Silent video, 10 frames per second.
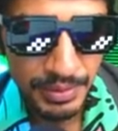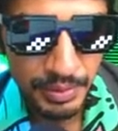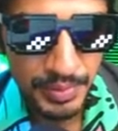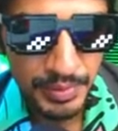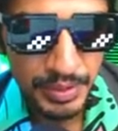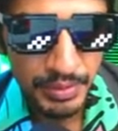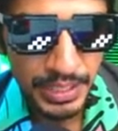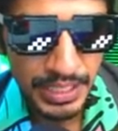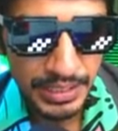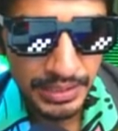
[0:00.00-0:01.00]
You may want to
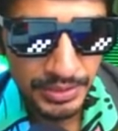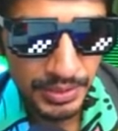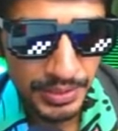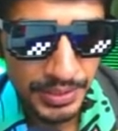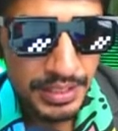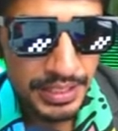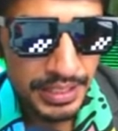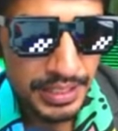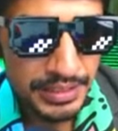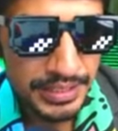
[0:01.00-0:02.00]
look at that, Shaunak.
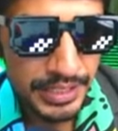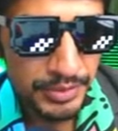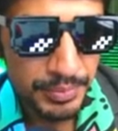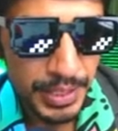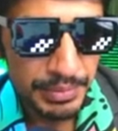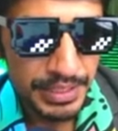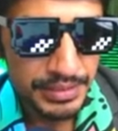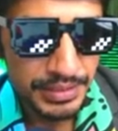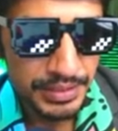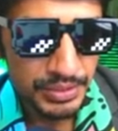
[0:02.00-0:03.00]
Key insights from
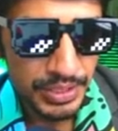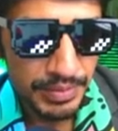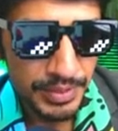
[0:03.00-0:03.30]
primary research.